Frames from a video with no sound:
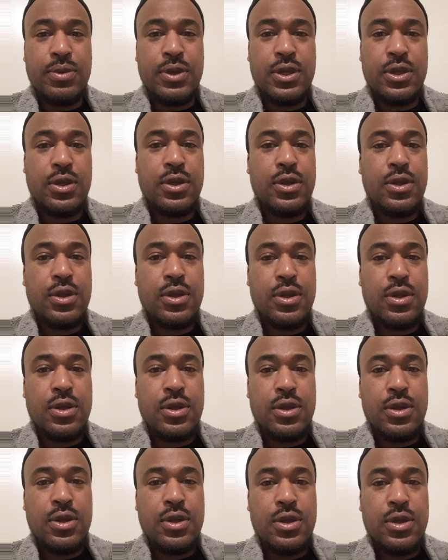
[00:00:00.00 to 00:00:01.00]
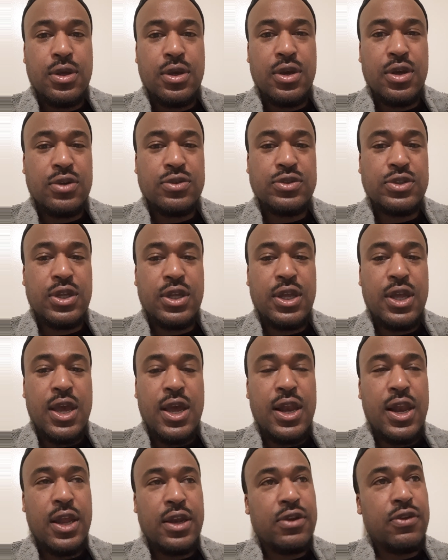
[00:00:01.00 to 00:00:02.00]
You know what I'm saying? He
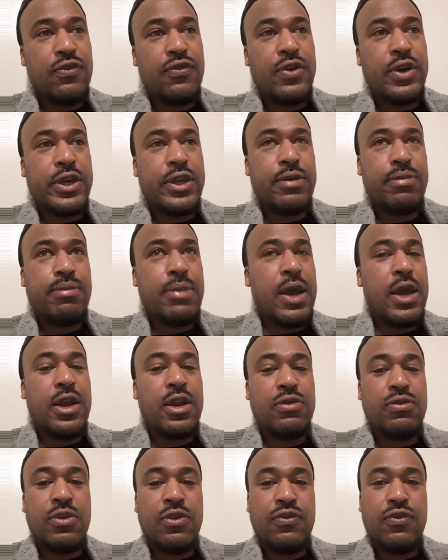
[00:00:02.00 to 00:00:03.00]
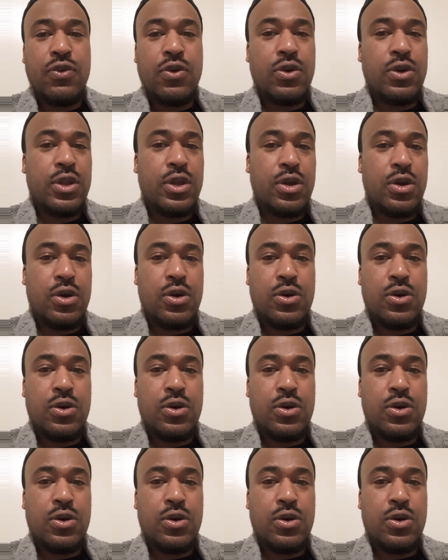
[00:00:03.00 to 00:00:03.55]
had like the fucking mind of a 40-year-old.